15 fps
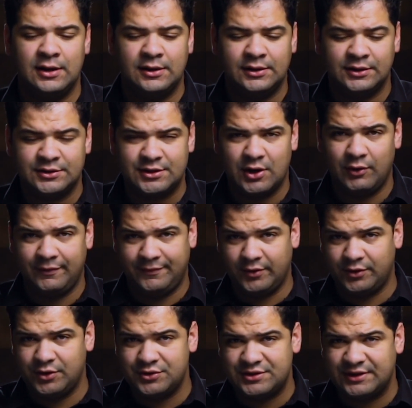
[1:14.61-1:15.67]
So if you're
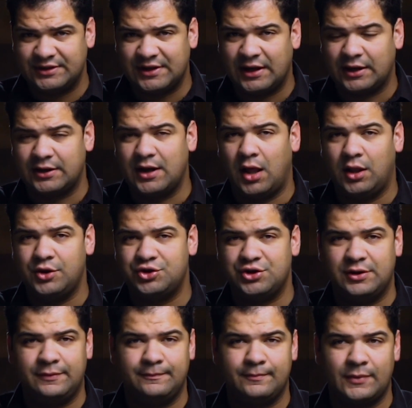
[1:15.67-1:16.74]
using
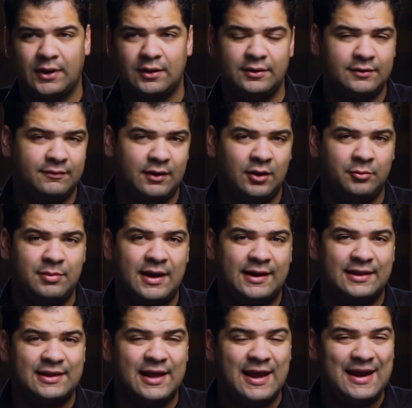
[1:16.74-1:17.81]
technology developed back in
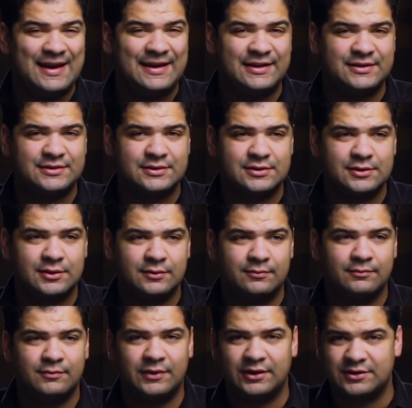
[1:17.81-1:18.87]
the 80s,
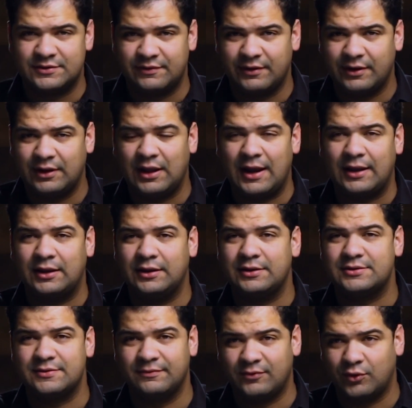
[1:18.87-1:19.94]
there's very likely
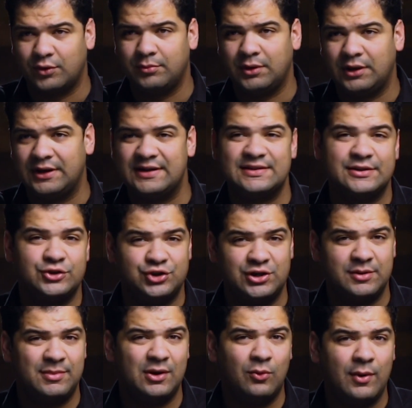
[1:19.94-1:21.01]
some vulnerability that you need to
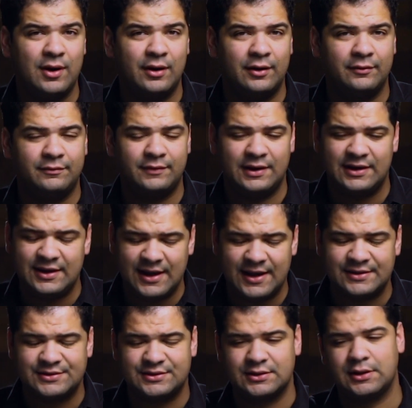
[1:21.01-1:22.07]
be aware of. And
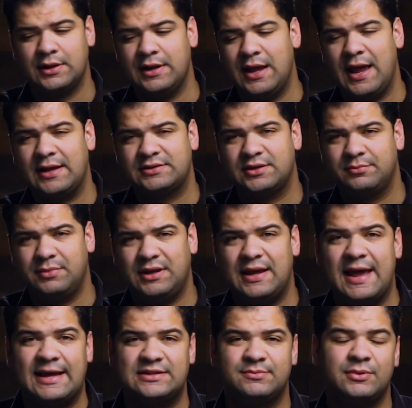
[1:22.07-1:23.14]
yes, SMB
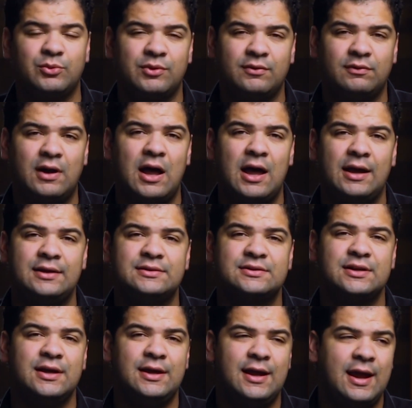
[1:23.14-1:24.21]
has been revised
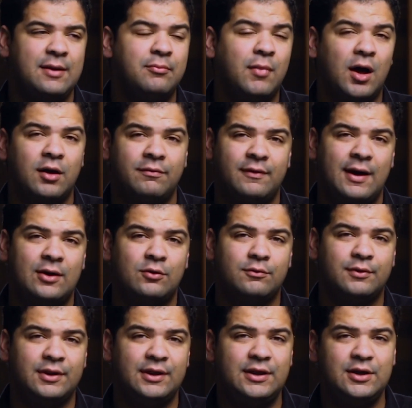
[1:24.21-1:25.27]
and modified over
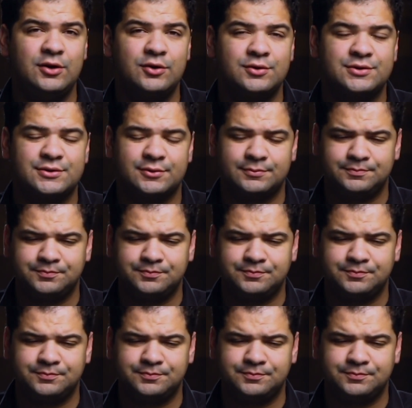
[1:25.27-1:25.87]
the years,